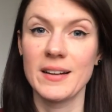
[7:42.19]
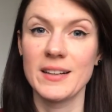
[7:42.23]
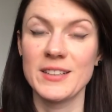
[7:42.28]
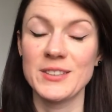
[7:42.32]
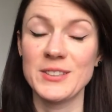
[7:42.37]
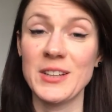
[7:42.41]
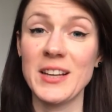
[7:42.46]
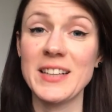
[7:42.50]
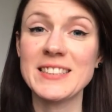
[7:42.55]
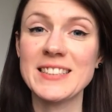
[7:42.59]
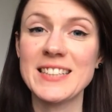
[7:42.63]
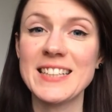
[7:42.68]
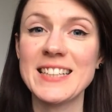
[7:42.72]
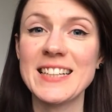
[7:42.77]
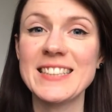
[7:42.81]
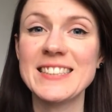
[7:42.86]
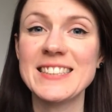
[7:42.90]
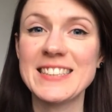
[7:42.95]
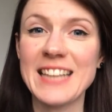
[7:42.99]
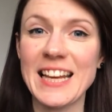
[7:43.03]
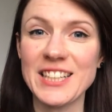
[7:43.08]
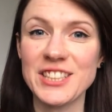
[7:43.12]
So
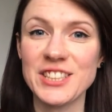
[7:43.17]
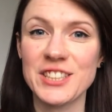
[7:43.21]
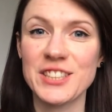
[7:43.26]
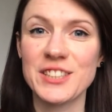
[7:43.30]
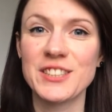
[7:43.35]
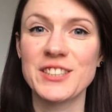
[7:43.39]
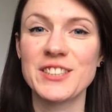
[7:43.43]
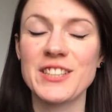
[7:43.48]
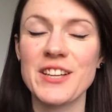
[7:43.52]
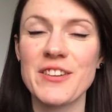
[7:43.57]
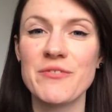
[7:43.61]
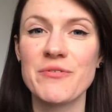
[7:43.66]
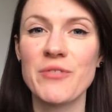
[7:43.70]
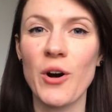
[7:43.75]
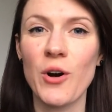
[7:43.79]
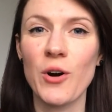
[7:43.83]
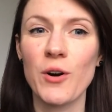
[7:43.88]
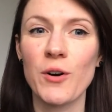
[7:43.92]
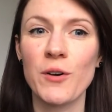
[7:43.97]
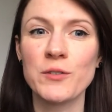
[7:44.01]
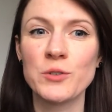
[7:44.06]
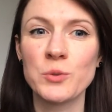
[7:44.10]
yesterday's sessions
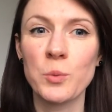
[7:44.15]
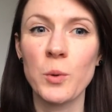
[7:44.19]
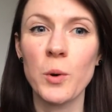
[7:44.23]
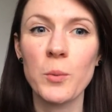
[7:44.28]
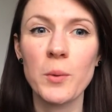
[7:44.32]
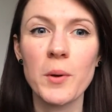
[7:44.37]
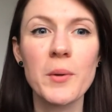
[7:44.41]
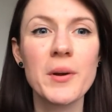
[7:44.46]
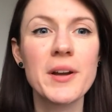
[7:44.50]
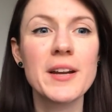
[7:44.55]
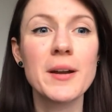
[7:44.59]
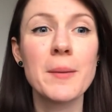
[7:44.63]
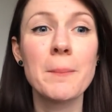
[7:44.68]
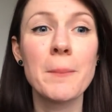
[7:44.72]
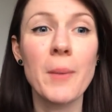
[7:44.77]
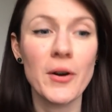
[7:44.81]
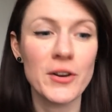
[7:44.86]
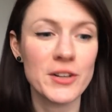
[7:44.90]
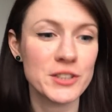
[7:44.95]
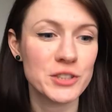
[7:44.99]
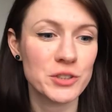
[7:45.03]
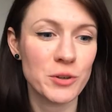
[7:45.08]
involved what we were going to
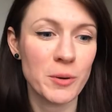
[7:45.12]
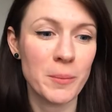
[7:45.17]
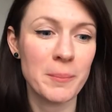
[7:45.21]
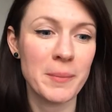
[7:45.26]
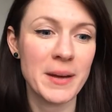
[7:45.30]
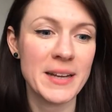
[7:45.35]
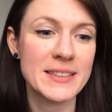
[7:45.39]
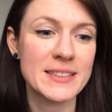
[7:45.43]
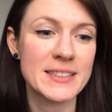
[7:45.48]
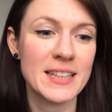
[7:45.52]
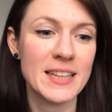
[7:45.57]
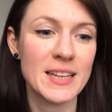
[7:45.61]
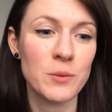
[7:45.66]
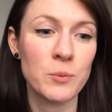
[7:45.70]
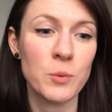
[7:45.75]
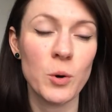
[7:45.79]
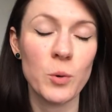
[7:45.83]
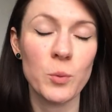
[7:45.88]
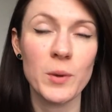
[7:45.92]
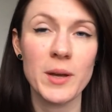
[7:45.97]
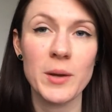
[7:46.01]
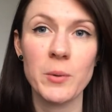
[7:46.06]
monitor on Betty,
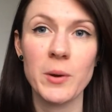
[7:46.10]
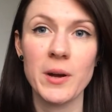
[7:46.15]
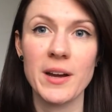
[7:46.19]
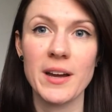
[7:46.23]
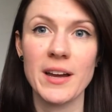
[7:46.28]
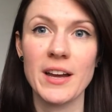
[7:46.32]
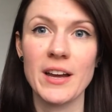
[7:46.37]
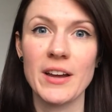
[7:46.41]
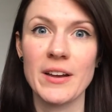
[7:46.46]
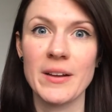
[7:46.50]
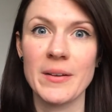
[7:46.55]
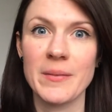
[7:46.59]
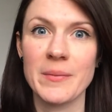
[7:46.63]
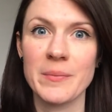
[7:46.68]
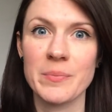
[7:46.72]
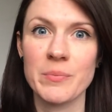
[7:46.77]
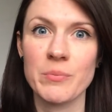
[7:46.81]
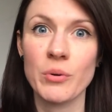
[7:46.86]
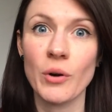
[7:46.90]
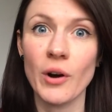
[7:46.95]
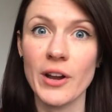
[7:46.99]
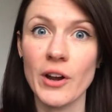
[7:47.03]
what we were
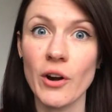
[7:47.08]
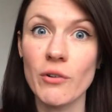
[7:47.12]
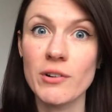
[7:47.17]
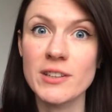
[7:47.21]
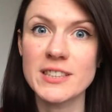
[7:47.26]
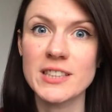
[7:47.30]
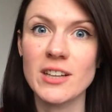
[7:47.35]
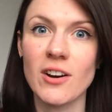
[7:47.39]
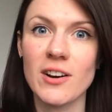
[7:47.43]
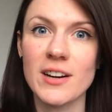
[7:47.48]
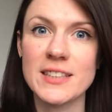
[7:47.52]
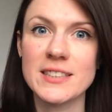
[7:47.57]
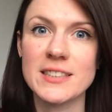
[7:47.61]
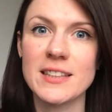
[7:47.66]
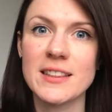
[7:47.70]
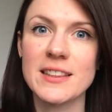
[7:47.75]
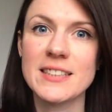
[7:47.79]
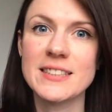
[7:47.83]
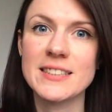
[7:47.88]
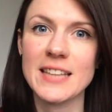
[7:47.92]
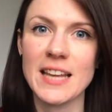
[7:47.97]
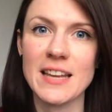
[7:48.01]
Prioritising
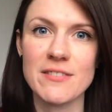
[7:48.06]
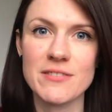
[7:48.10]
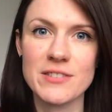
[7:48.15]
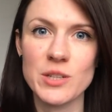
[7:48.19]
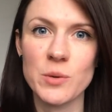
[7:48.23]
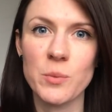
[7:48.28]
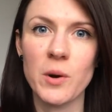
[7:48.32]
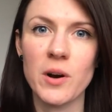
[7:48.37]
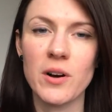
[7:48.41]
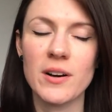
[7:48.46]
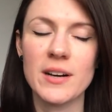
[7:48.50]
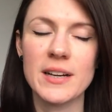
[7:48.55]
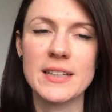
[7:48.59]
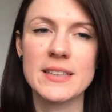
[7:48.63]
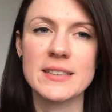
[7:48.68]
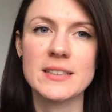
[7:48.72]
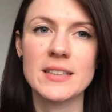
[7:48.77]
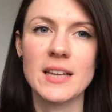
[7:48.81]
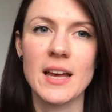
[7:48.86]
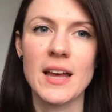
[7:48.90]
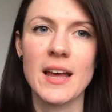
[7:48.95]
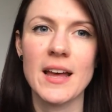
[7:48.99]
the safety
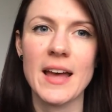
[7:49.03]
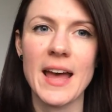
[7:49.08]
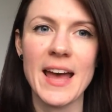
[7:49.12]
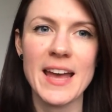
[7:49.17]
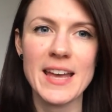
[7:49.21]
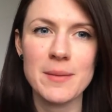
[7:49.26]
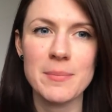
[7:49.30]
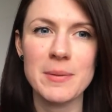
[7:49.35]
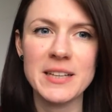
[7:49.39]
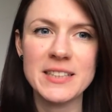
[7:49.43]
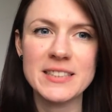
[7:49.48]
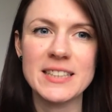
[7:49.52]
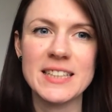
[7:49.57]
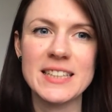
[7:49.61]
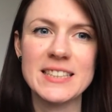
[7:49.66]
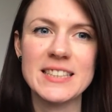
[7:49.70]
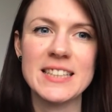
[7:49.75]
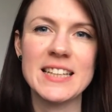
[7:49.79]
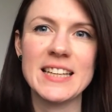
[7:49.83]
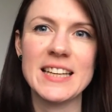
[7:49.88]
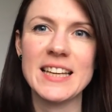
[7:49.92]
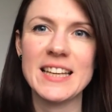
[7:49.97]
wise A, B, C,
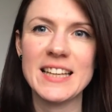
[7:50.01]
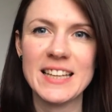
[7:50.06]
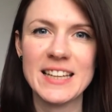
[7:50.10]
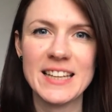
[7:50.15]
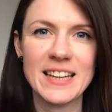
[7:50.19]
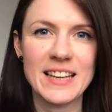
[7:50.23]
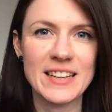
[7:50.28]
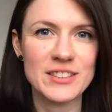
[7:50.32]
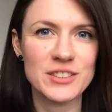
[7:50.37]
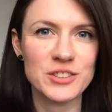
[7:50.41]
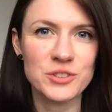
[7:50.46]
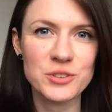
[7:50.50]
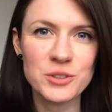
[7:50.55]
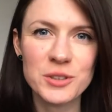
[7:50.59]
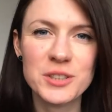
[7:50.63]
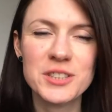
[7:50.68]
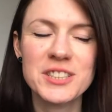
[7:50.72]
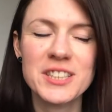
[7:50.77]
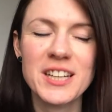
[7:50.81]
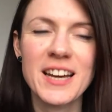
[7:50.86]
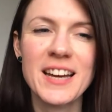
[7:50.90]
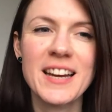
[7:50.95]
D, E
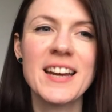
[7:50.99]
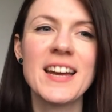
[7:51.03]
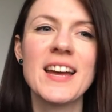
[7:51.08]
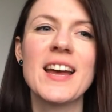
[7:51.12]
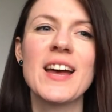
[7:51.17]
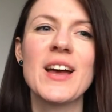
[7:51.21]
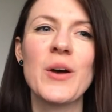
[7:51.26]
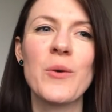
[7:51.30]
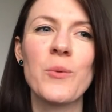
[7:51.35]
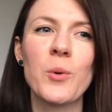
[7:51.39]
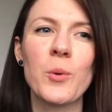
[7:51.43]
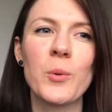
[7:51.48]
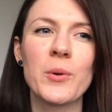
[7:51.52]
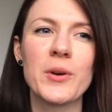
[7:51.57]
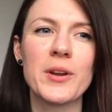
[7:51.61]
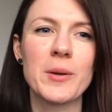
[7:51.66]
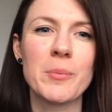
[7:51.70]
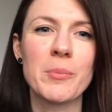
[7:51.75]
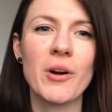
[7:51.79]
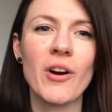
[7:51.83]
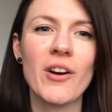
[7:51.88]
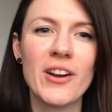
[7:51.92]
structure, what we're
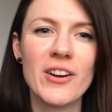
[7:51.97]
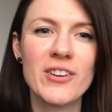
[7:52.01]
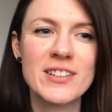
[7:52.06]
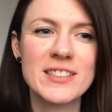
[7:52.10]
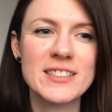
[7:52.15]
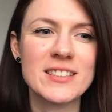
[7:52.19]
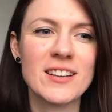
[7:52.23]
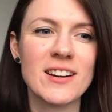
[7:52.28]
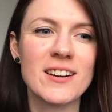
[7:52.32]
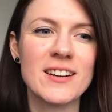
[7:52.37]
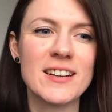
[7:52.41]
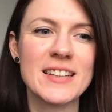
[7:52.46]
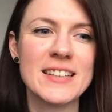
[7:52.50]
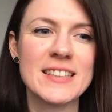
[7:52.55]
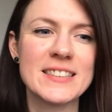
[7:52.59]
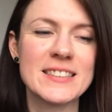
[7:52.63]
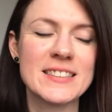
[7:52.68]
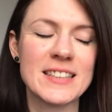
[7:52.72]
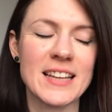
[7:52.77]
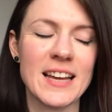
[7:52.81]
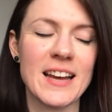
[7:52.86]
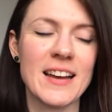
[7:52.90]
going to
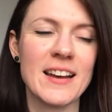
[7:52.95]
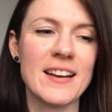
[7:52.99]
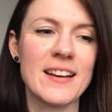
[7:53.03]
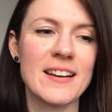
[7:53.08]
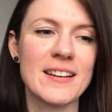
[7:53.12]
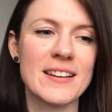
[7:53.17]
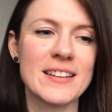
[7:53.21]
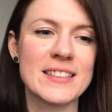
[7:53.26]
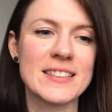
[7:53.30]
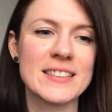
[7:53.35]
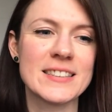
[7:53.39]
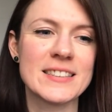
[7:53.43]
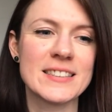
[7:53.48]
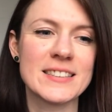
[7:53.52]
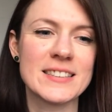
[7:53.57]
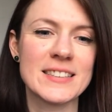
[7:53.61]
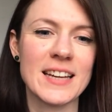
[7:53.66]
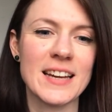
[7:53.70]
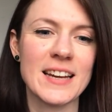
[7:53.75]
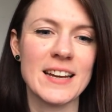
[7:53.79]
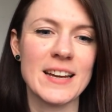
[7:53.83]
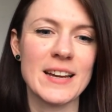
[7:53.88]
prioritise and
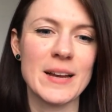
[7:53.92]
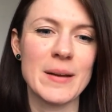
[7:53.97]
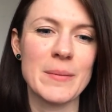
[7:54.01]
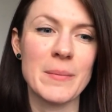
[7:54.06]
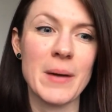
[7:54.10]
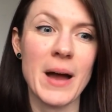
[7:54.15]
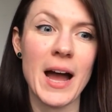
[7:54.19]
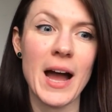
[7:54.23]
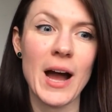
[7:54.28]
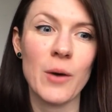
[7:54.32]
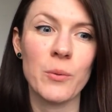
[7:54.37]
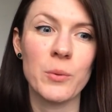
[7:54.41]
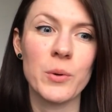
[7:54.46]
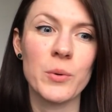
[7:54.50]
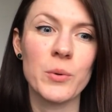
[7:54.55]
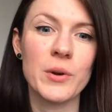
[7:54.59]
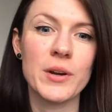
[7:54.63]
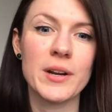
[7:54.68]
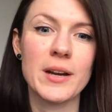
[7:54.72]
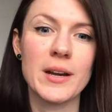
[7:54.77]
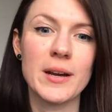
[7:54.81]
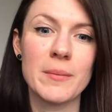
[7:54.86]
um, how we are
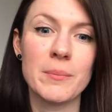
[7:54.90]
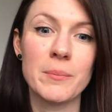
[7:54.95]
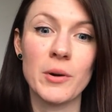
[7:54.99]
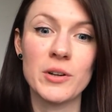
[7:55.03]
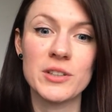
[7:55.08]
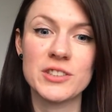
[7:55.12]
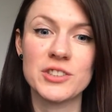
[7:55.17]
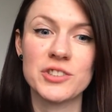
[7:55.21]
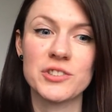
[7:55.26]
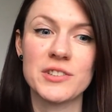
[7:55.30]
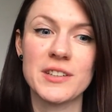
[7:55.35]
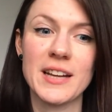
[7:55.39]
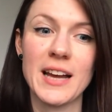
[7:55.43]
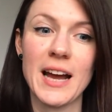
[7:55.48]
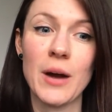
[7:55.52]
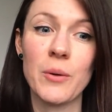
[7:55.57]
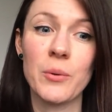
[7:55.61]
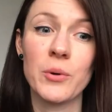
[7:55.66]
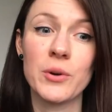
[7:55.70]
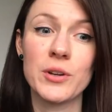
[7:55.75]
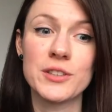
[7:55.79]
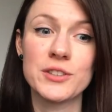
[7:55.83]
going to monitor it,
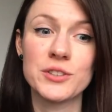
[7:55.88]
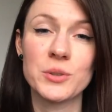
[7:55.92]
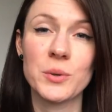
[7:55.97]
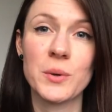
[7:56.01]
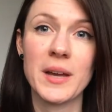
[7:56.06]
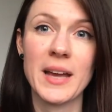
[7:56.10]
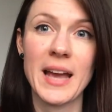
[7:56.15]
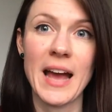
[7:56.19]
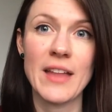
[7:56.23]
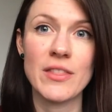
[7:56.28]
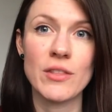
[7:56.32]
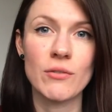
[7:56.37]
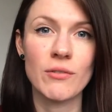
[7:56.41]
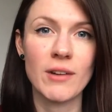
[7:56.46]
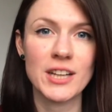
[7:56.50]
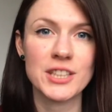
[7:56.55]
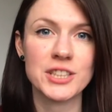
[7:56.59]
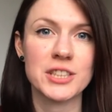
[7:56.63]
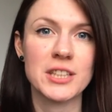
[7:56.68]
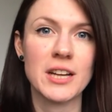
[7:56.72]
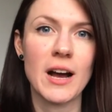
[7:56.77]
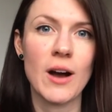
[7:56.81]
how we are going to do it, and the
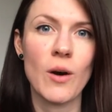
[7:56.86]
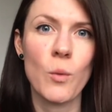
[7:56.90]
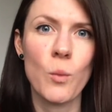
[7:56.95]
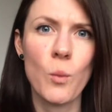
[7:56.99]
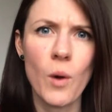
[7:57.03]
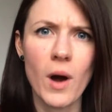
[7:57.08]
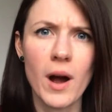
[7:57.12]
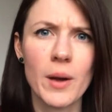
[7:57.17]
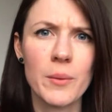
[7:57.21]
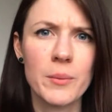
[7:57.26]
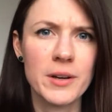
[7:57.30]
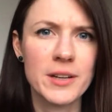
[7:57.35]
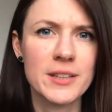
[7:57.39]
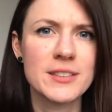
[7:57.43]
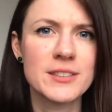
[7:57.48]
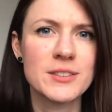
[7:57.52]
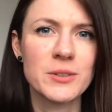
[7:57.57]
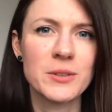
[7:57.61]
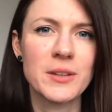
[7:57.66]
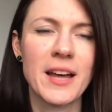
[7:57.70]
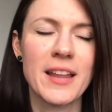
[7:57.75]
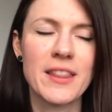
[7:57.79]
rationale why we're going to
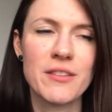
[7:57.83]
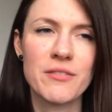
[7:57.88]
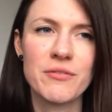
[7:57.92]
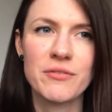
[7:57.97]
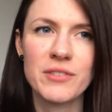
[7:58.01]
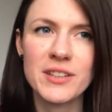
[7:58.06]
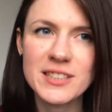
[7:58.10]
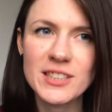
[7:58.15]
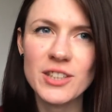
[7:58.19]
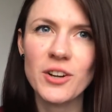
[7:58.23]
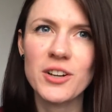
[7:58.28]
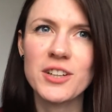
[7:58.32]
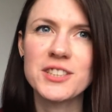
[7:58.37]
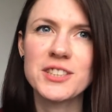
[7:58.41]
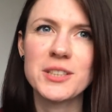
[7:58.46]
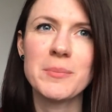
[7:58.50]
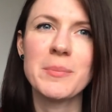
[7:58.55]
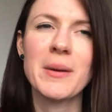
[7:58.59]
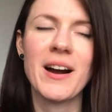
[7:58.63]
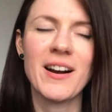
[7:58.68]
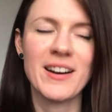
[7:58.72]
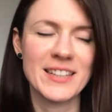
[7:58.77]
do that, the physiology
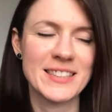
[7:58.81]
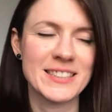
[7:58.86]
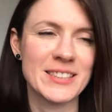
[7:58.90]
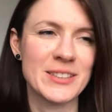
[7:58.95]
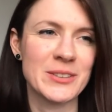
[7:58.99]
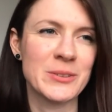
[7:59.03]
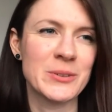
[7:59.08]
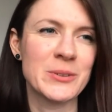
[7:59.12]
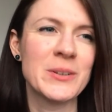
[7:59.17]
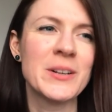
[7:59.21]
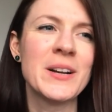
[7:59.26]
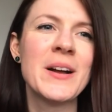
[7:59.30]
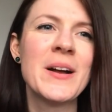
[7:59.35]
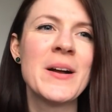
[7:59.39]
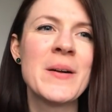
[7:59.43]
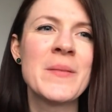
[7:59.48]
behind it all.